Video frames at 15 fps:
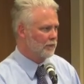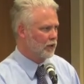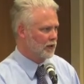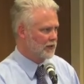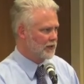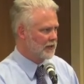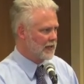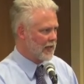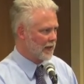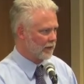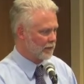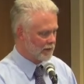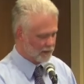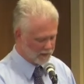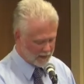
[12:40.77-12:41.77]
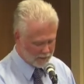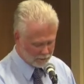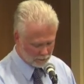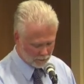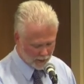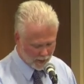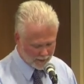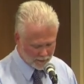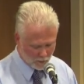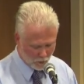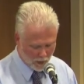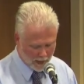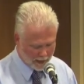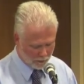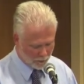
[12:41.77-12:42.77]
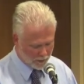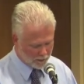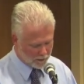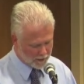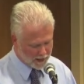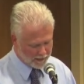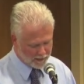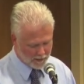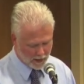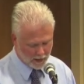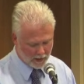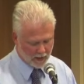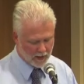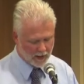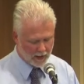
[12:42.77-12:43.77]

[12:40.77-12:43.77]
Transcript: put together in a centralized way, whether that's a,